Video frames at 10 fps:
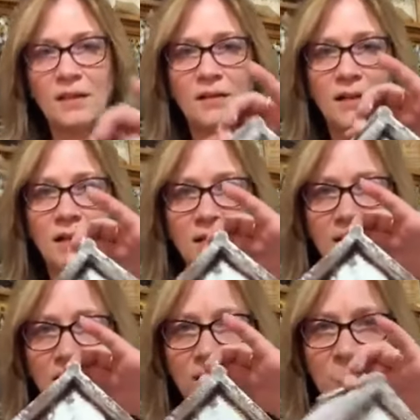all right,
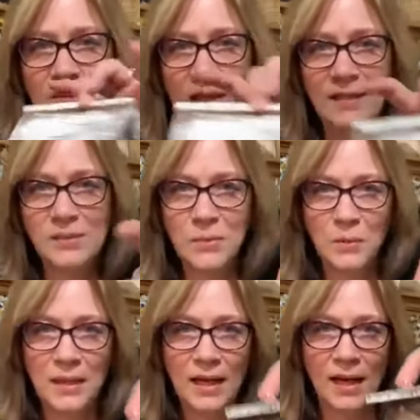so that's what
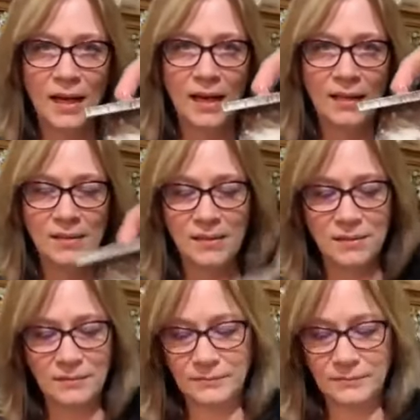we got.